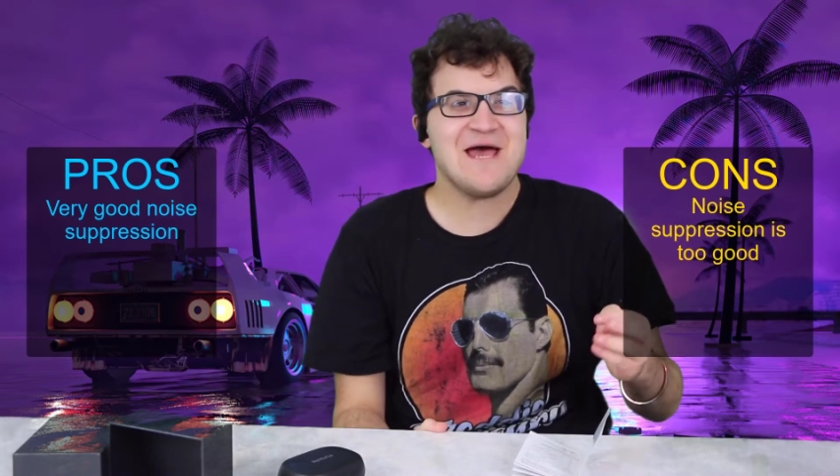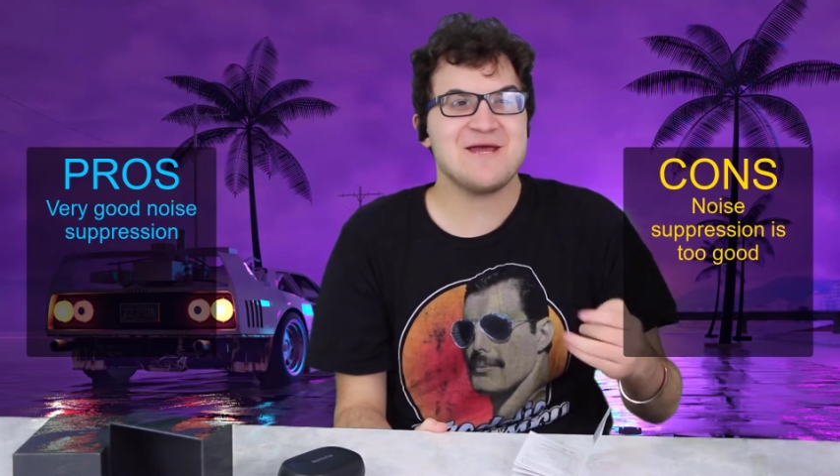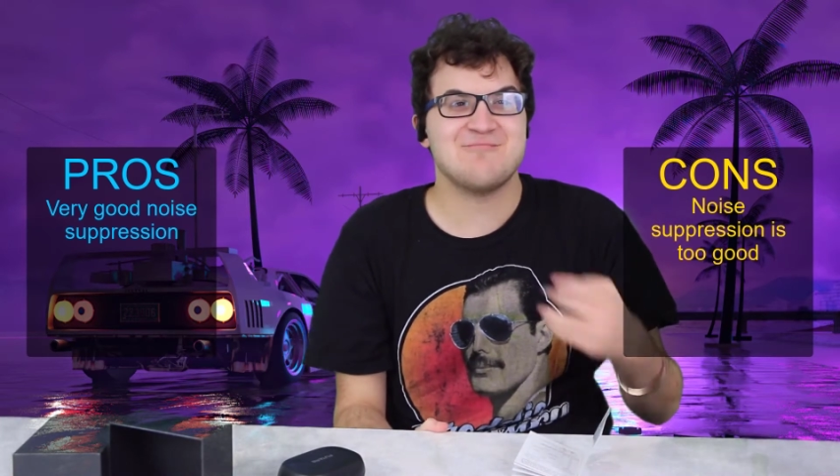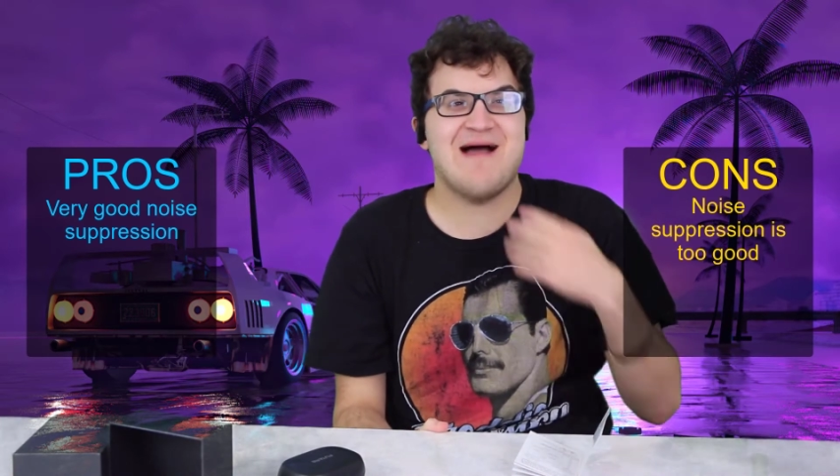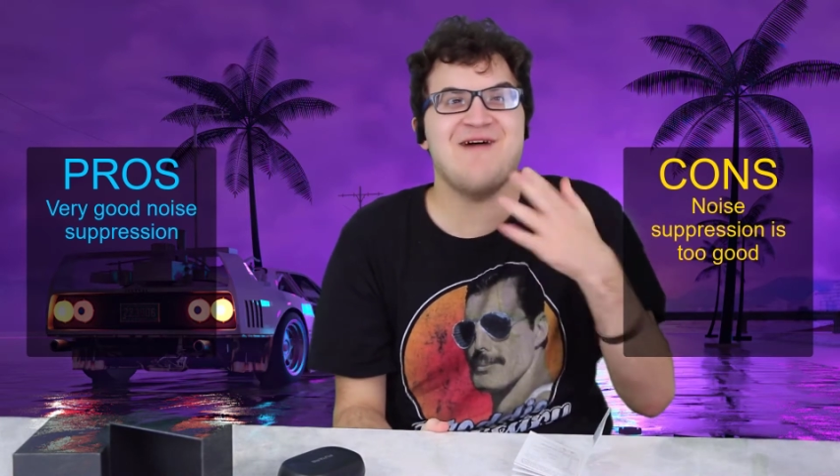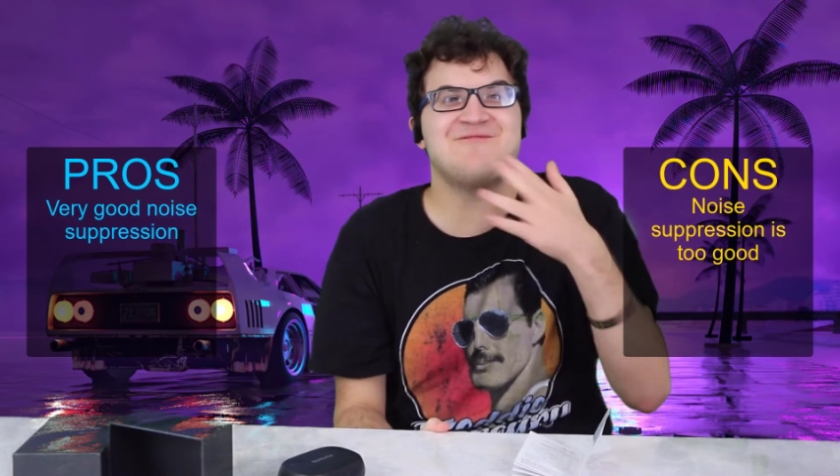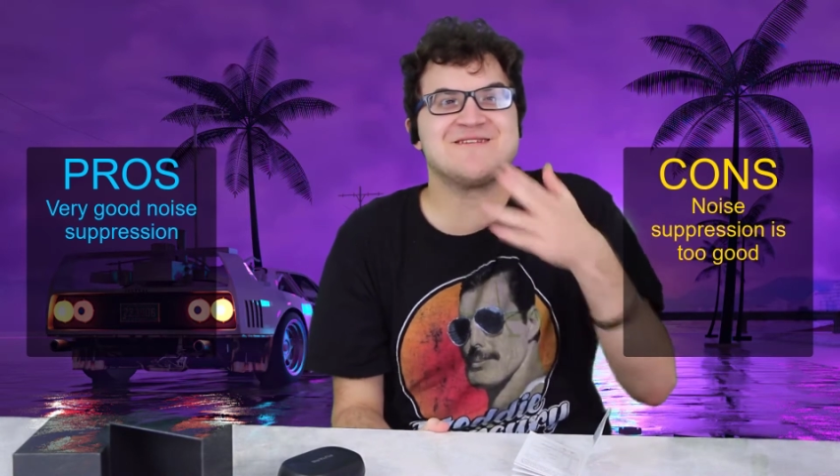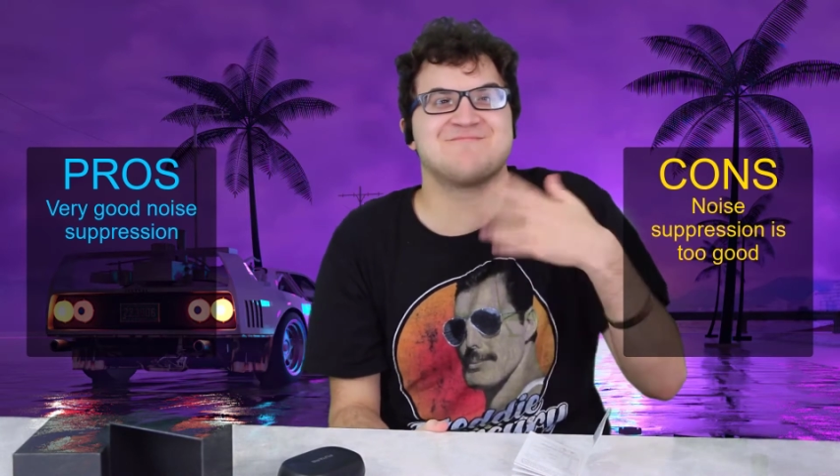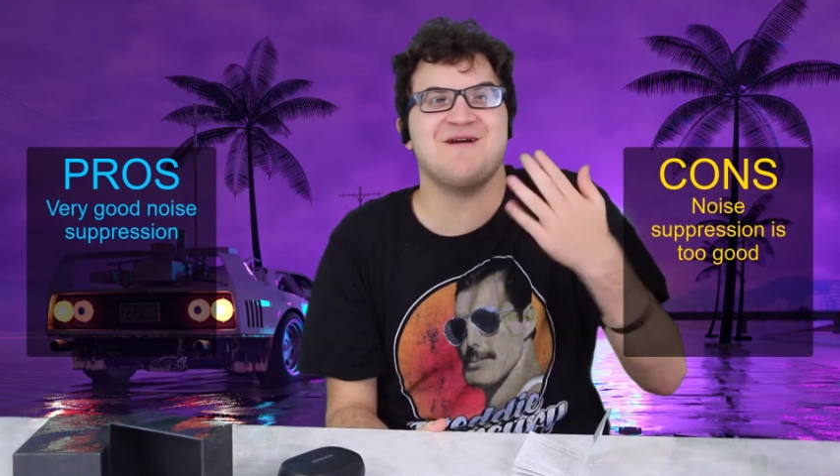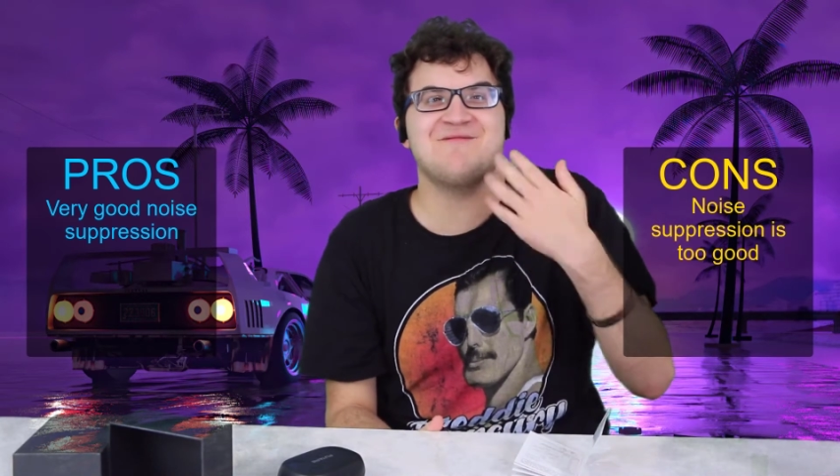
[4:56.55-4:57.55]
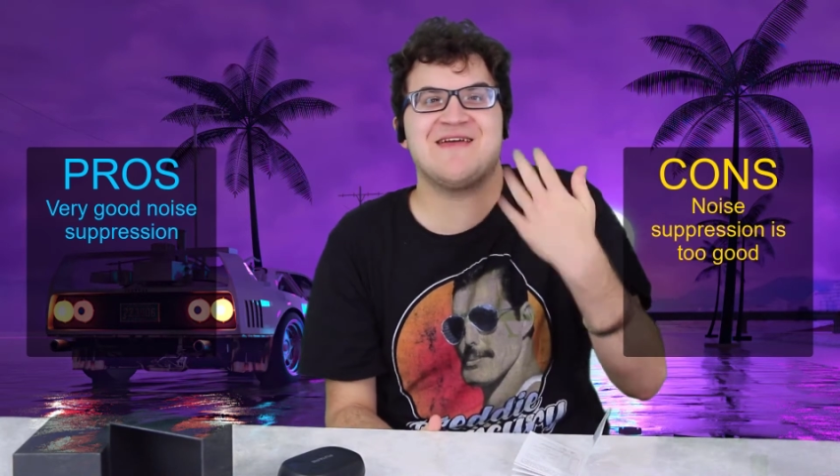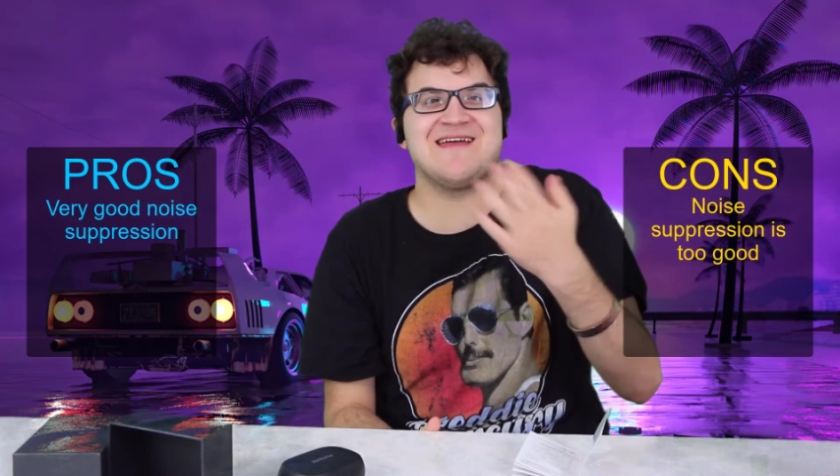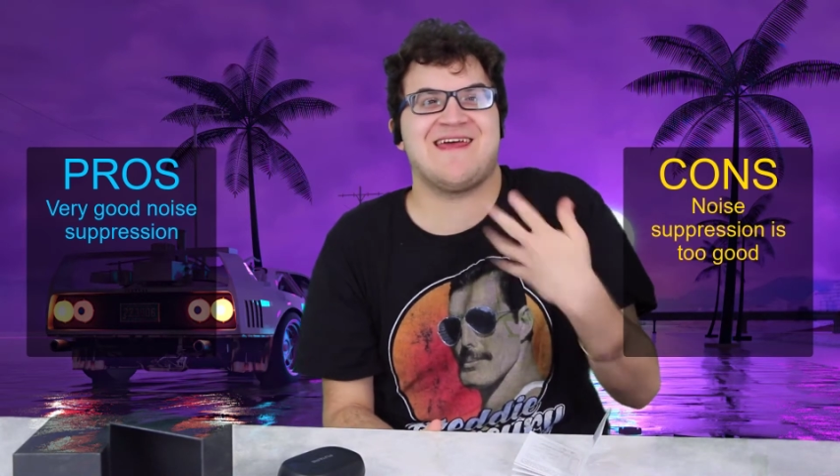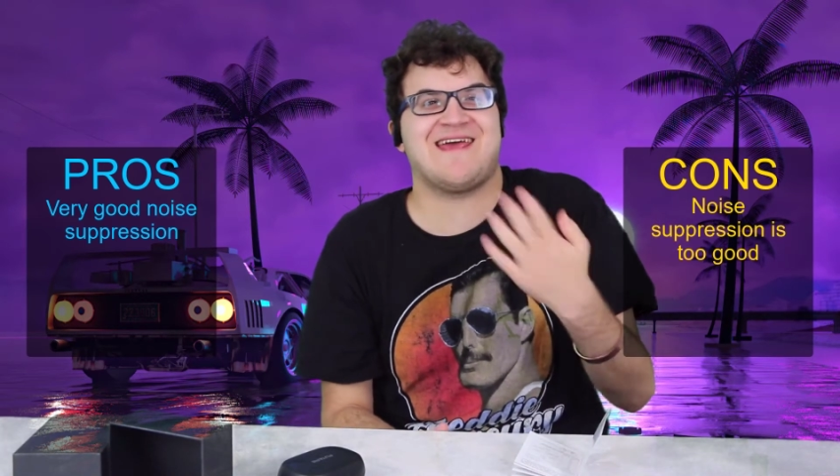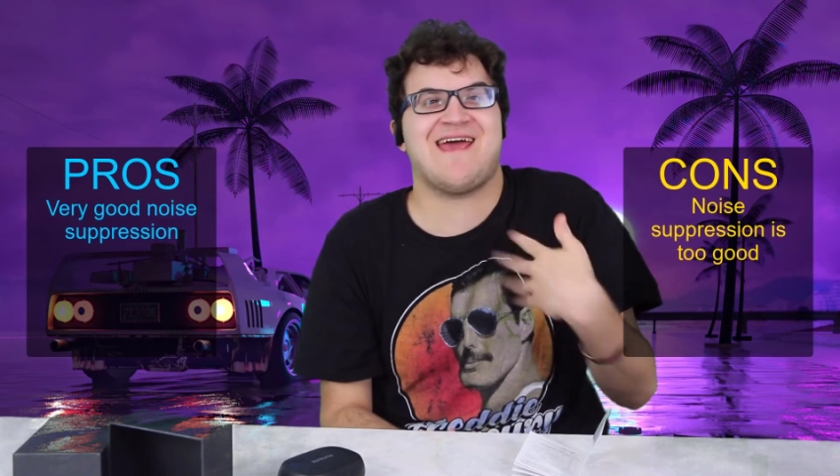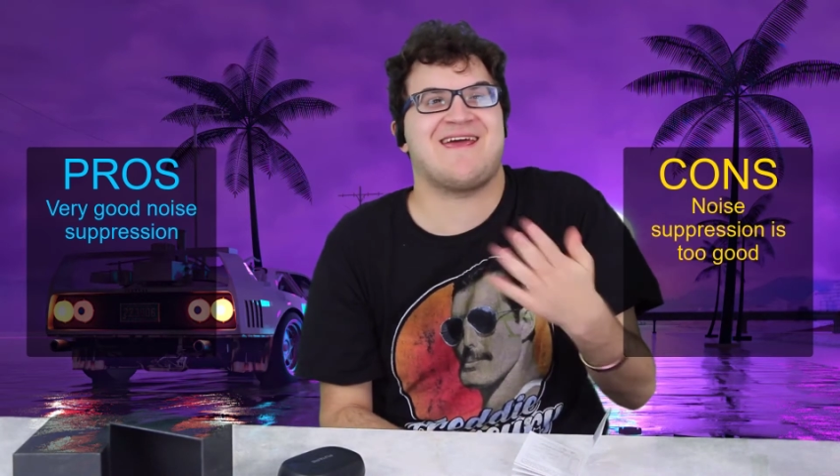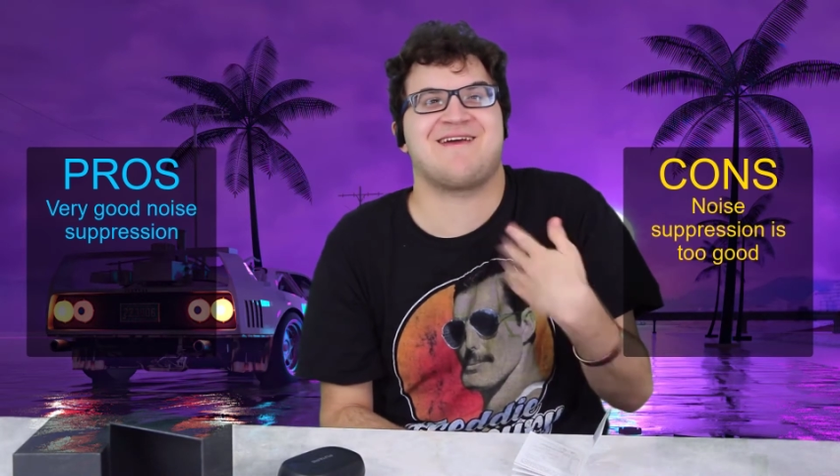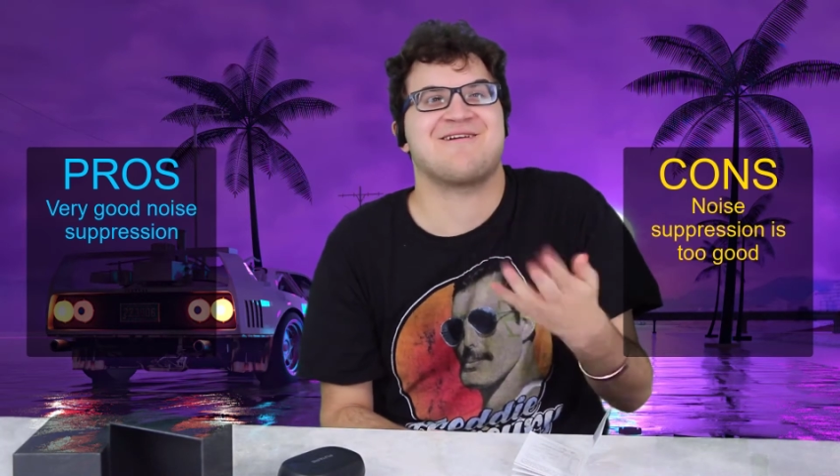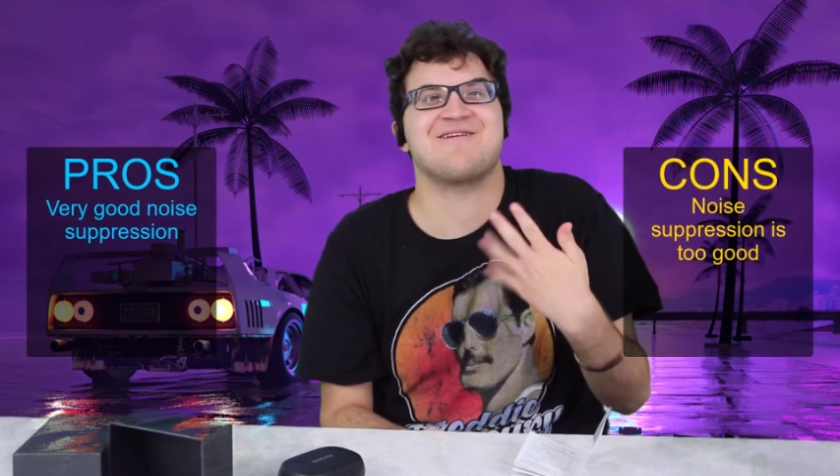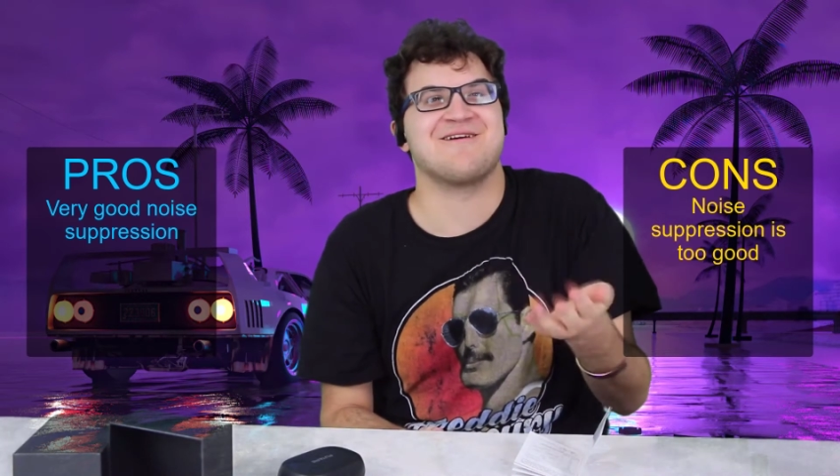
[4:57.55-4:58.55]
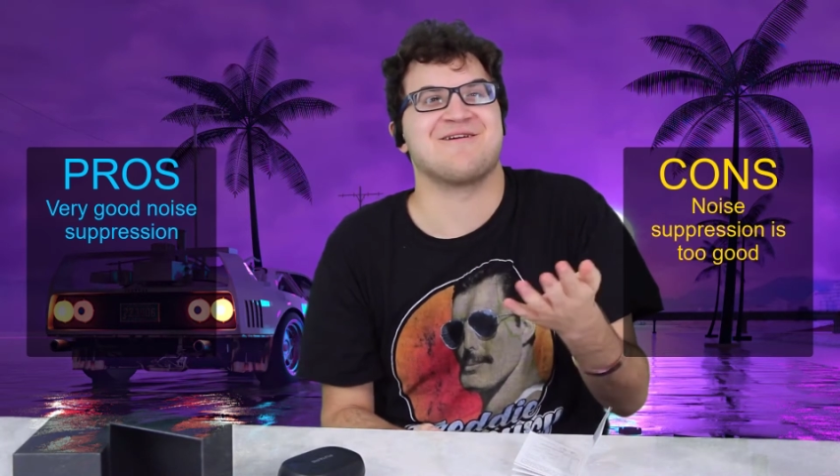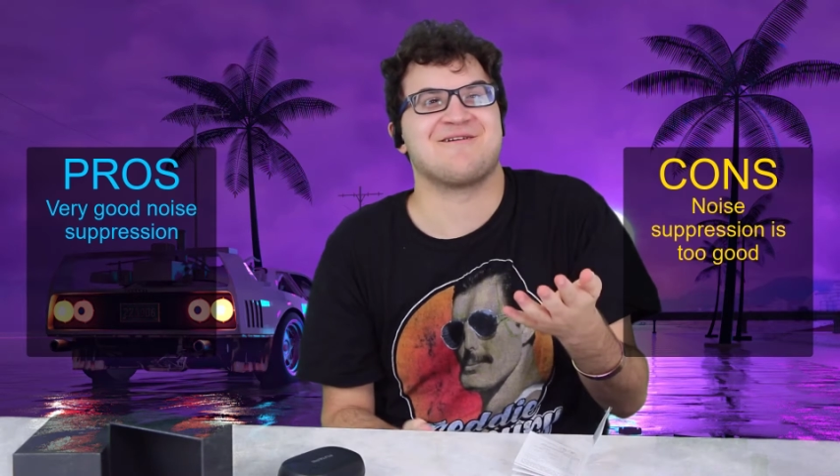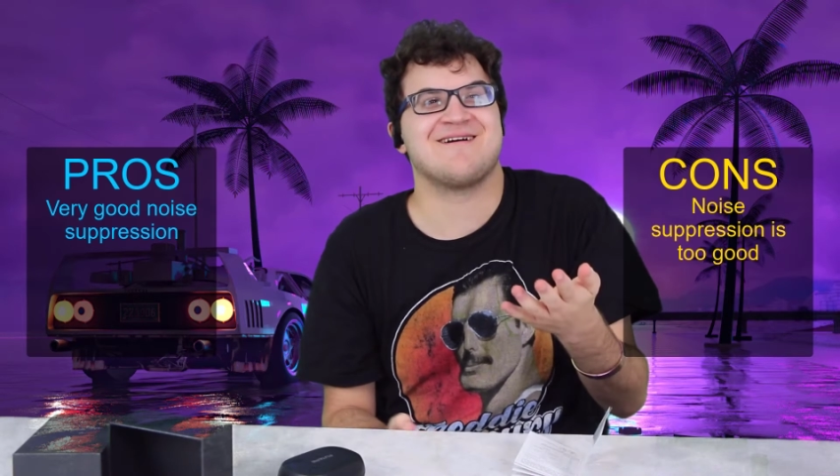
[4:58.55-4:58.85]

Your mouth is moving and I can't hear you.